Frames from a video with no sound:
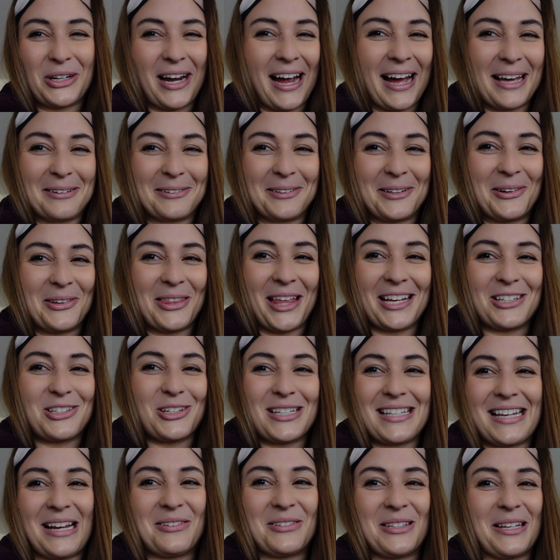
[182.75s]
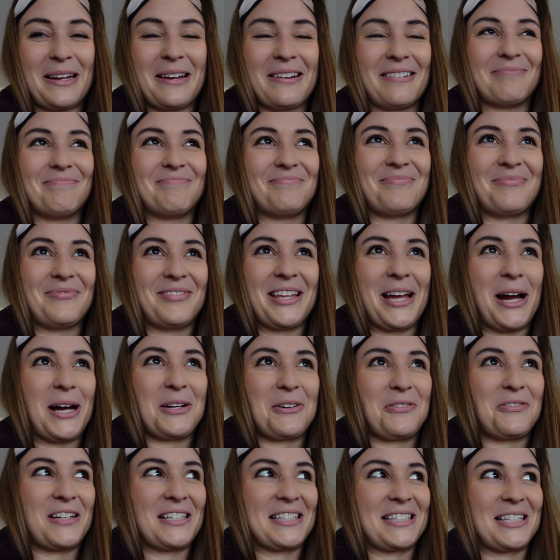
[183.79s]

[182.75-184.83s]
I don't know, that just sounds like not a fun